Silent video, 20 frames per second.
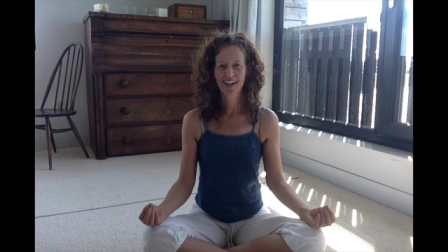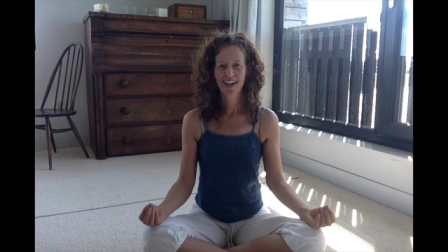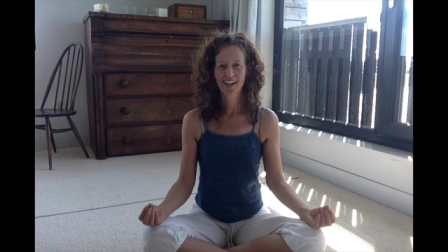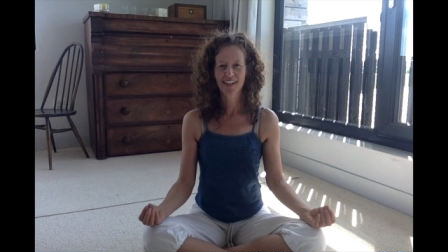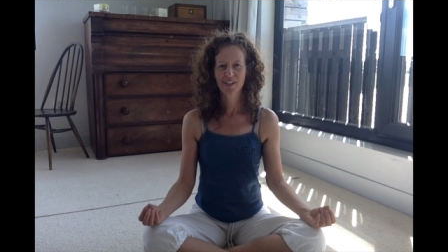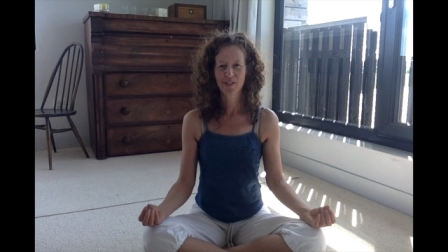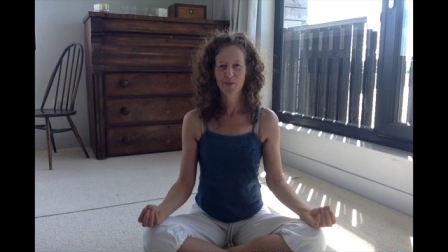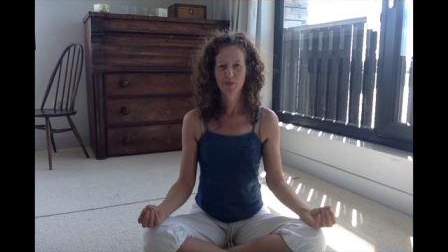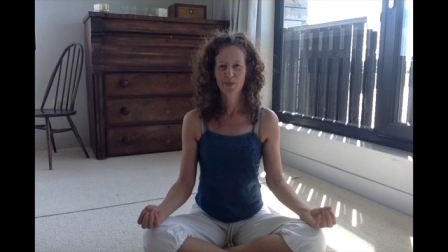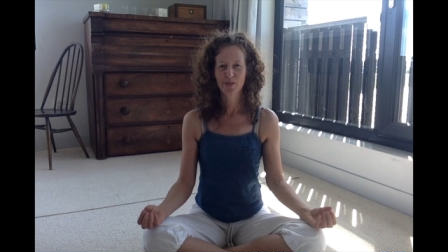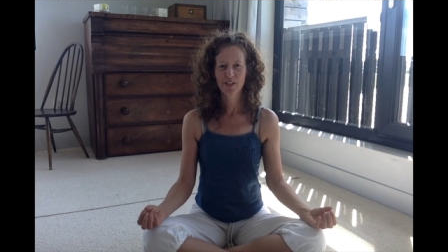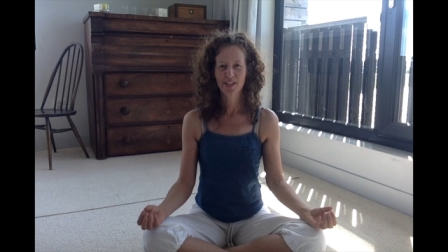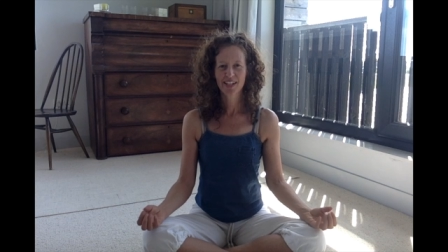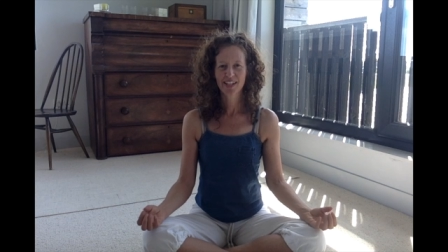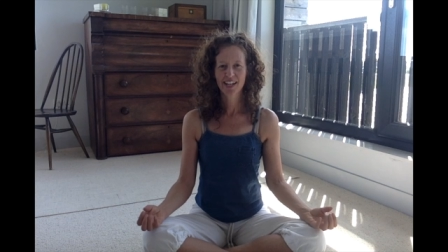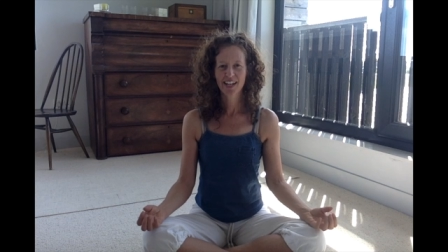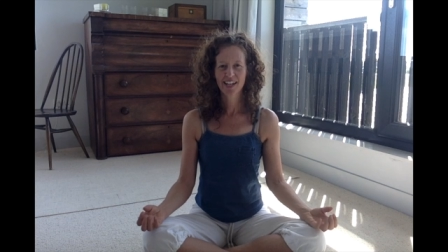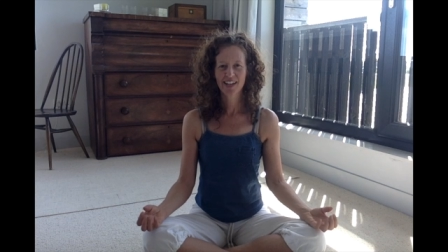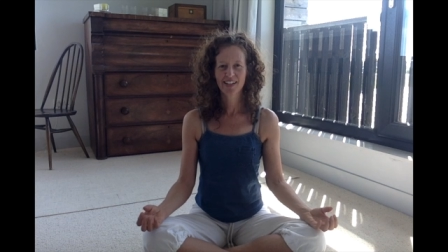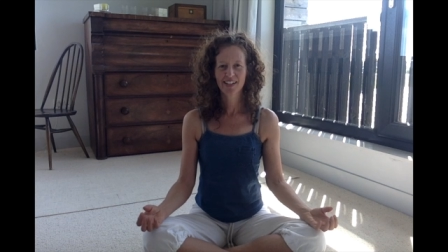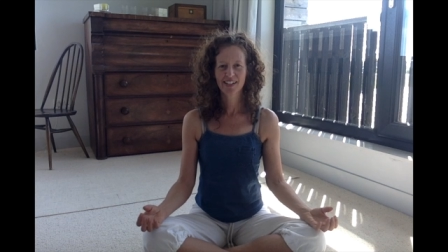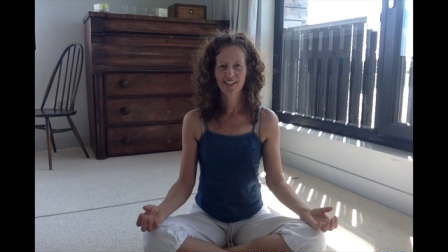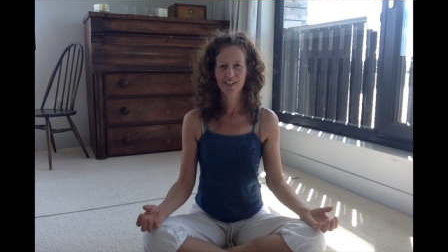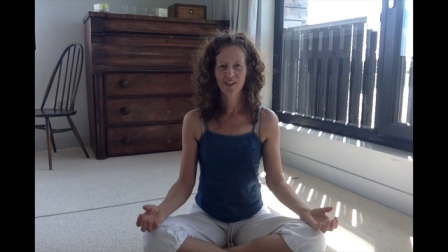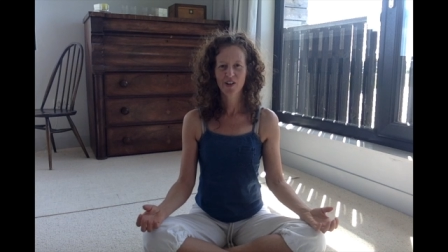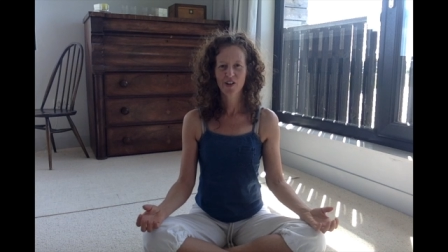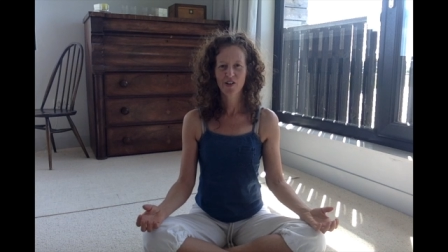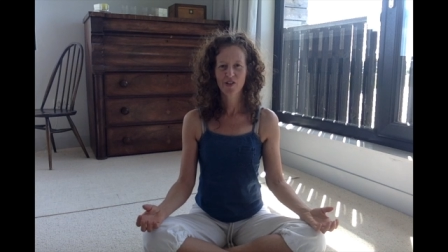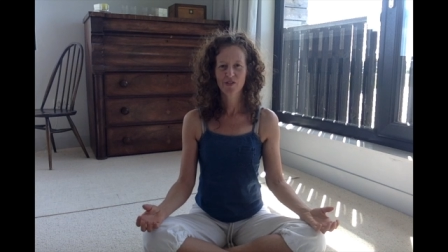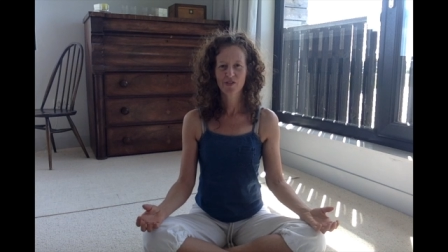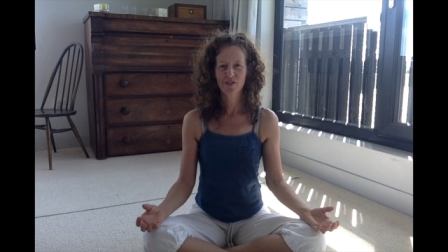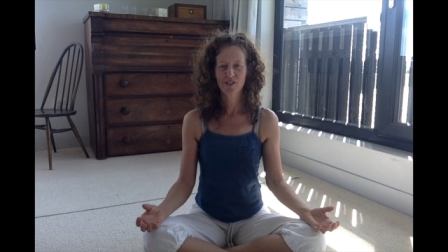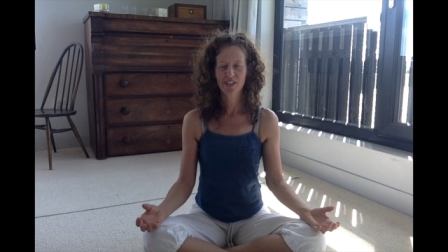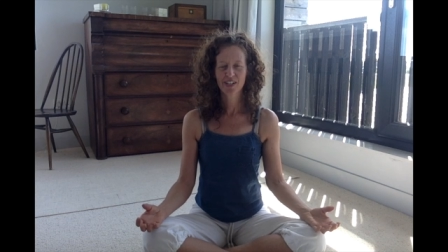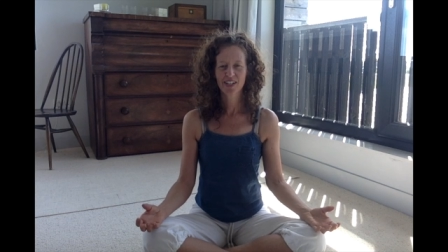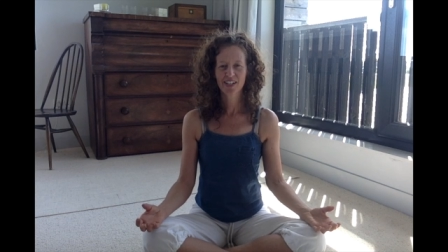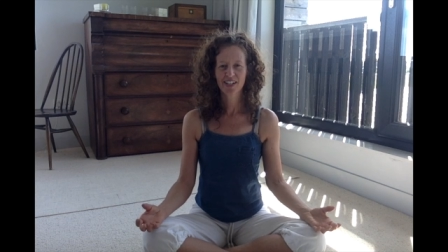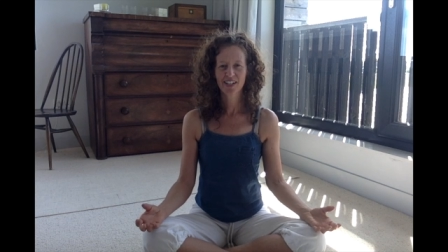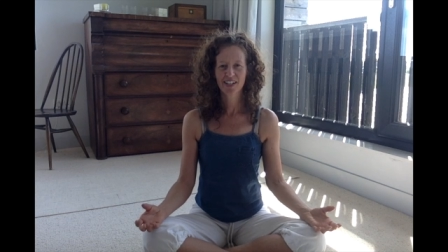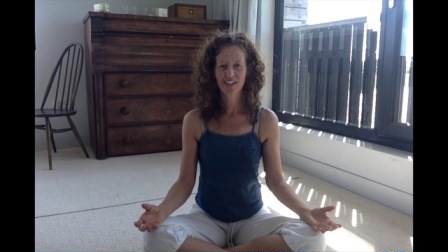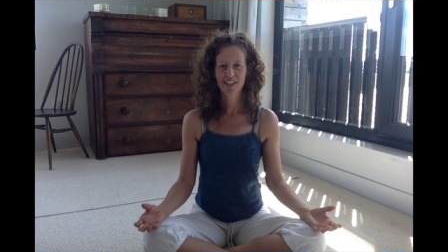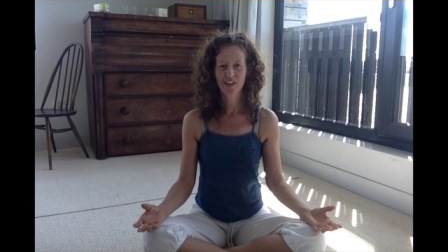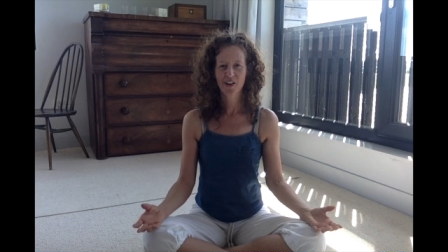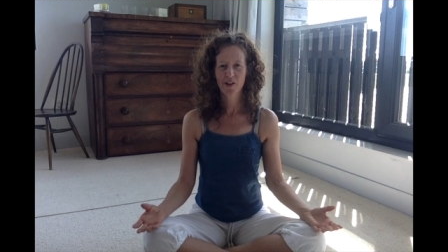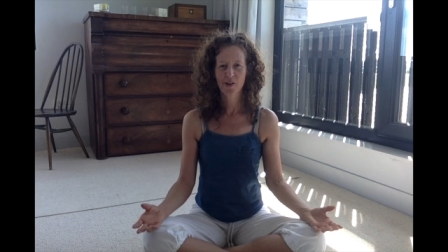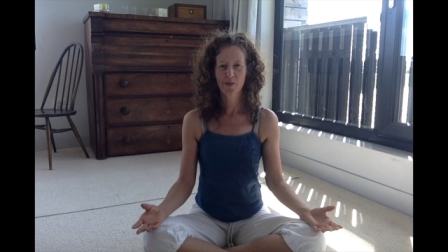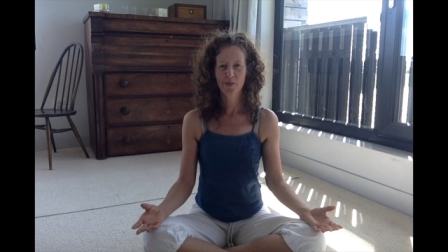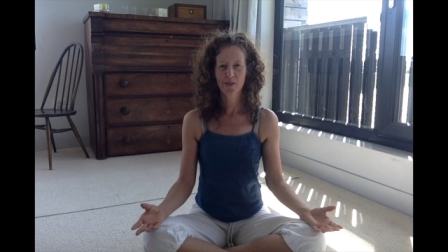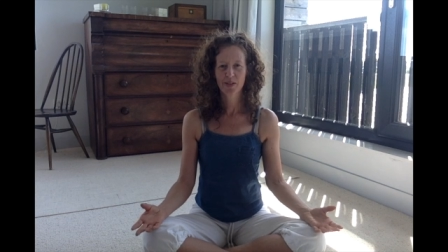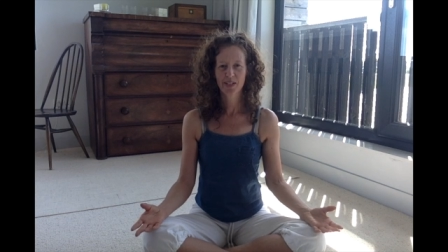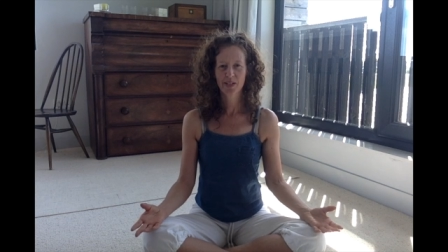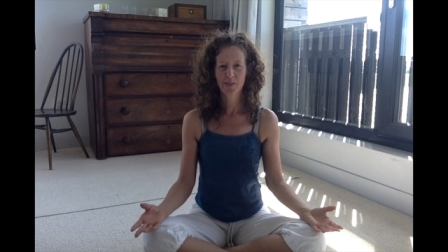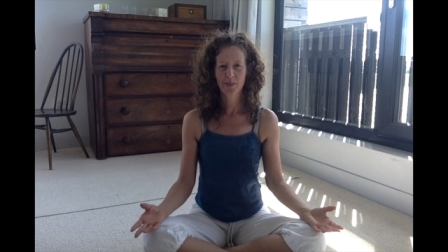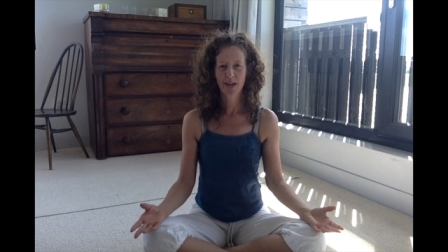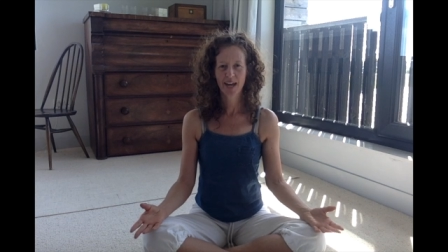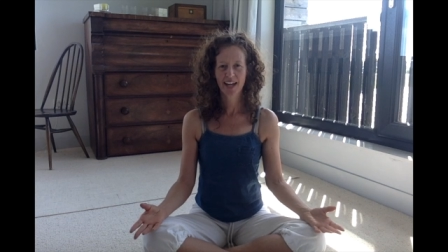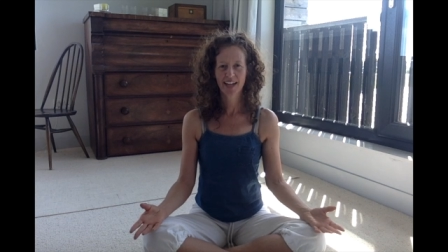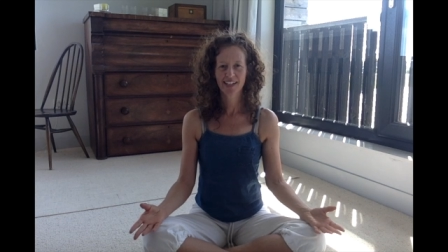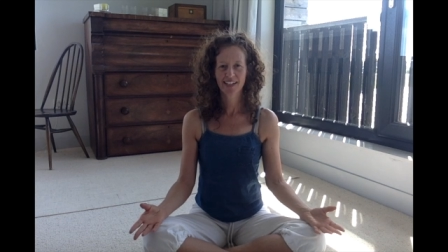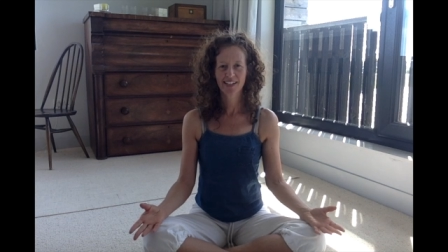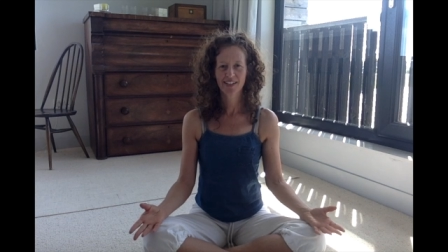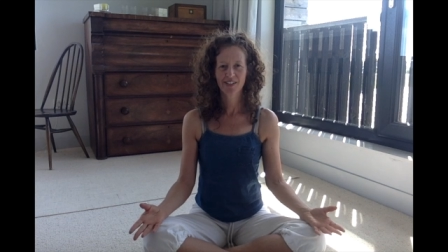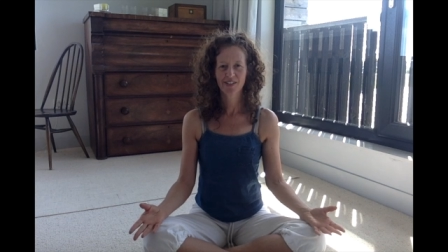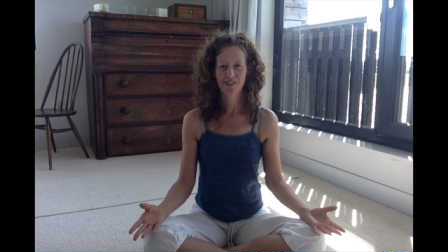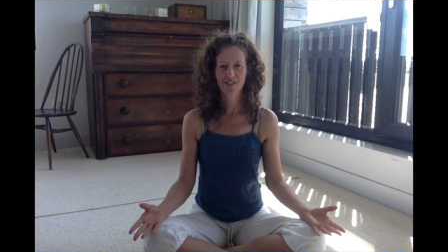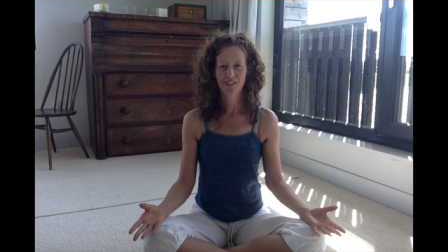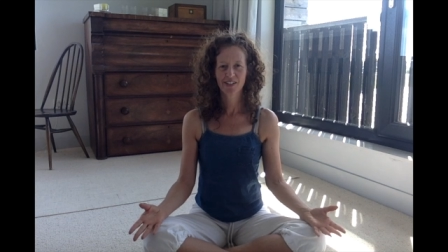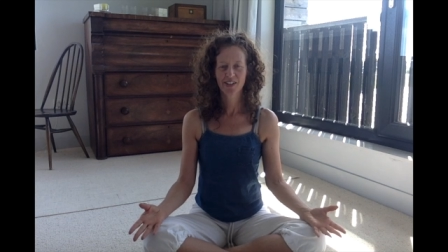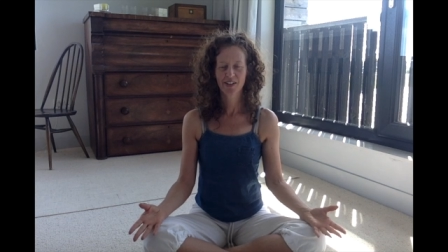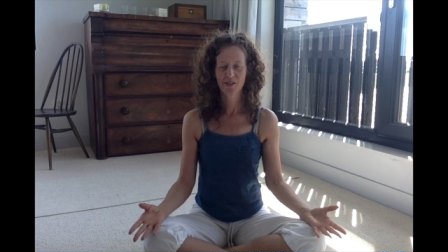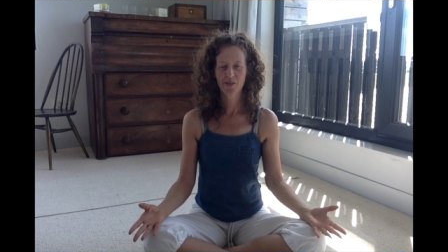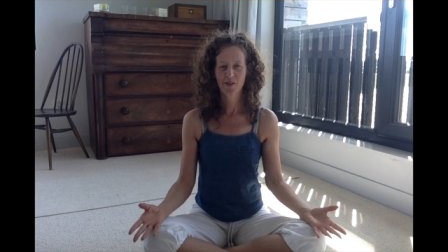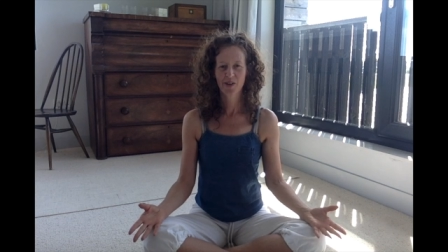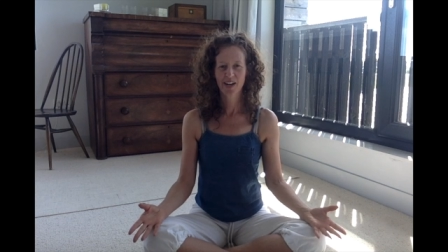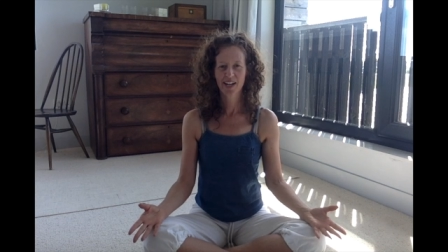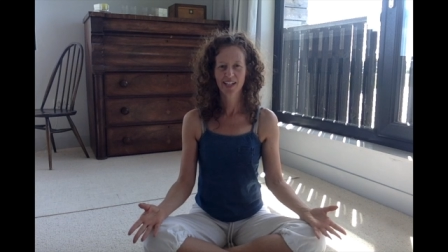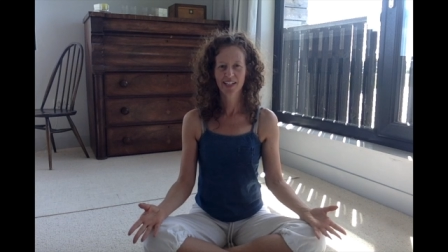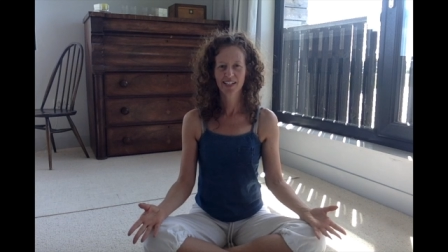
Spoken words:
As you breathe out, soften and open the petals and widen.